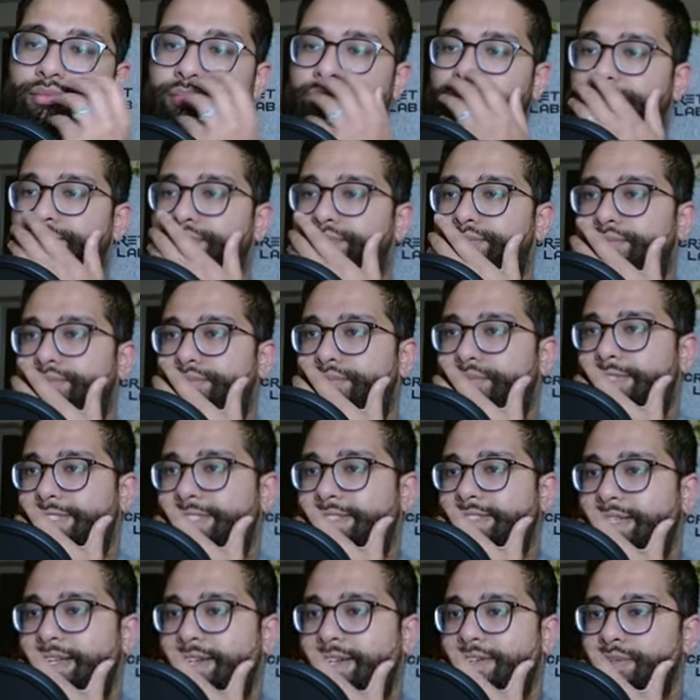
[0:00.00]
Mm,
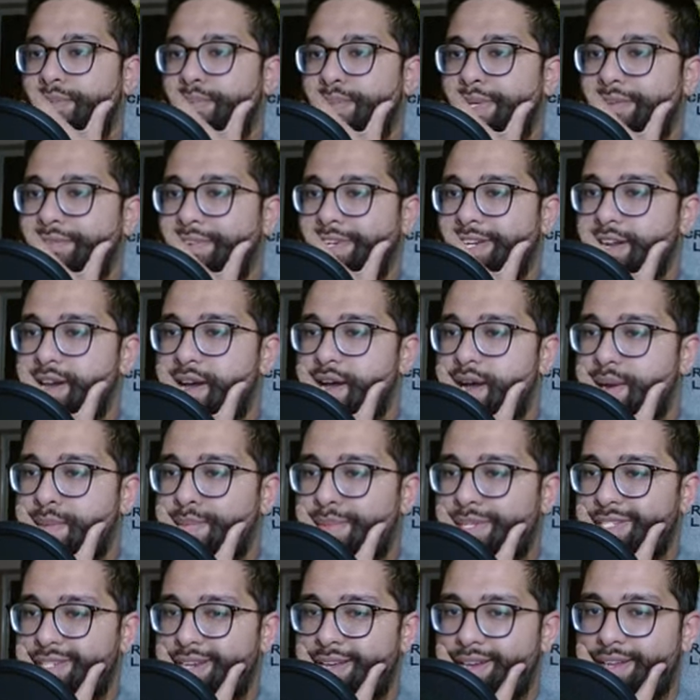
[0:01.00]
bit of a Don
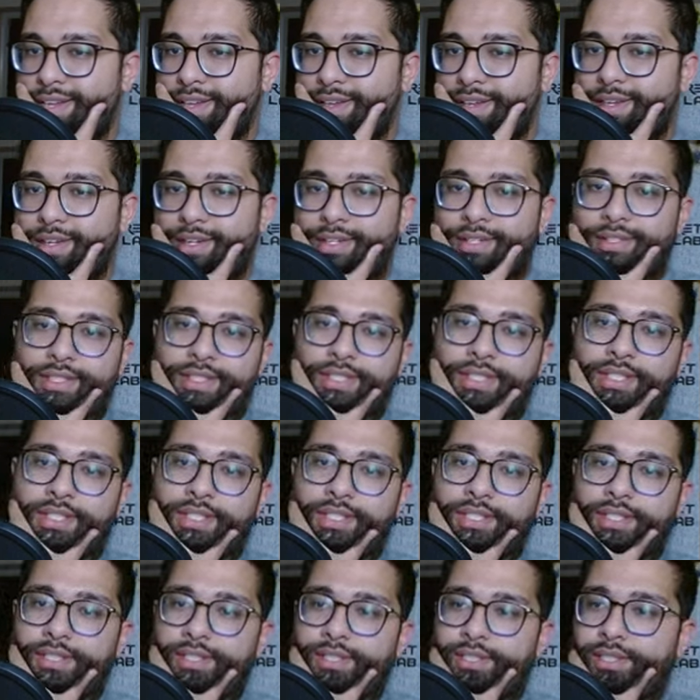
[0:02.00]
mistake.
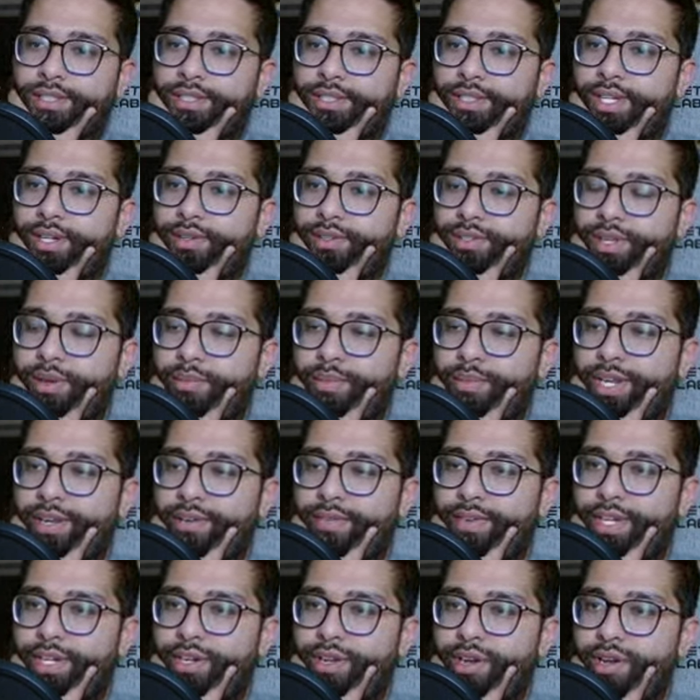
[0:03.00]
That was a bit
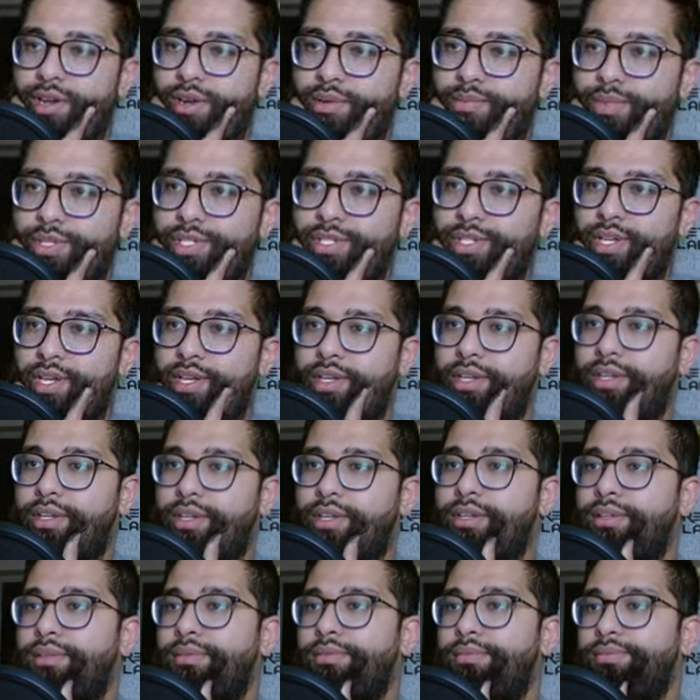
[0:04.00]
of a Don mistake.